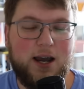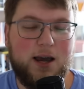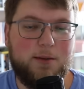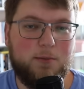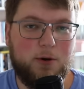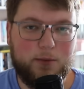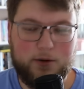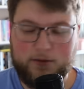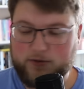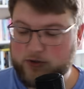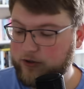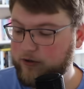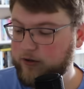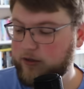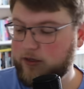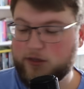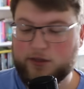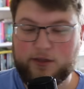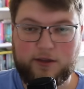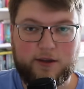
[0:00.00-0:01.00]
right, and moment of
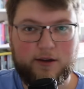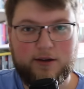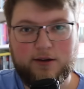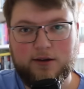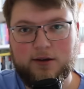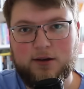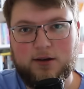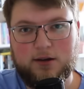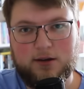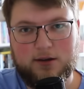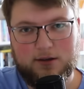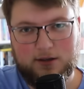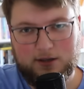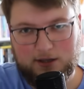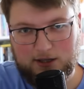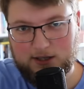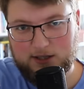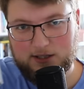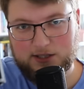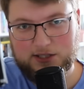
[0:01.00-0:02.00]
truth,
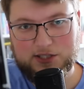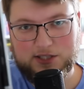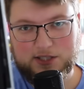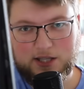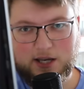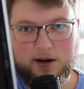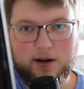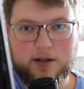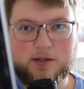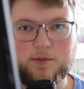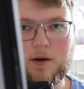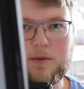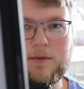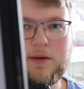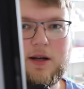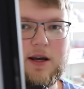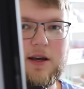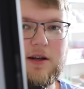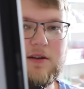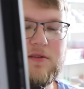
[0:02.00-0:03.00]
it is there. It's
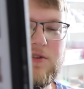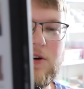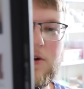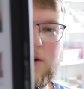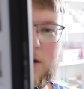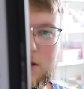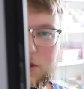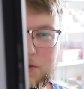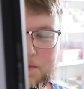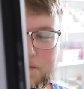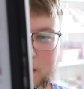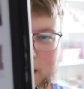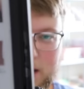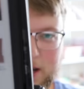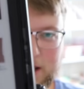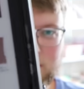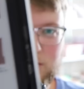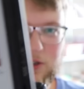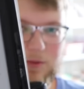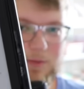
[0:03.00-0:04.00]
probably not going to focus.
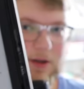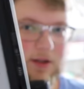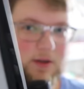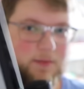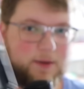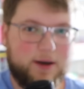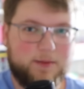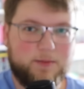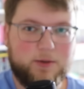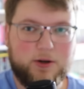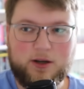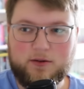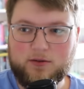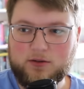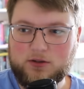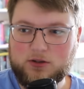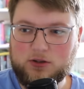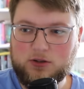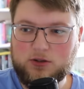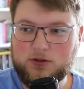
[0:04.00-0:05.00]
And I actually picked a bad book
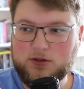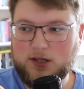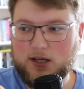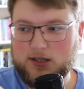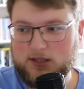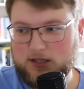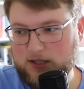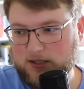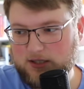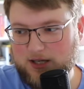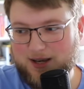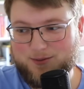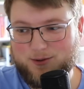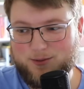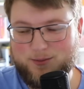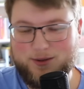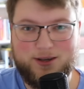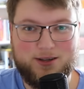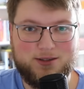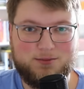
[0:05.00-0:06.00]
to use as an
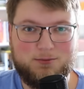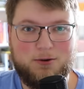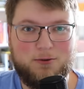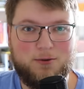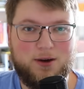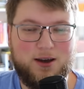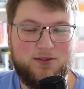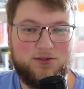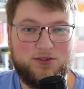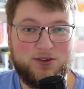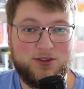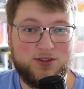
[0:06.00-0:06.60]
example because my wife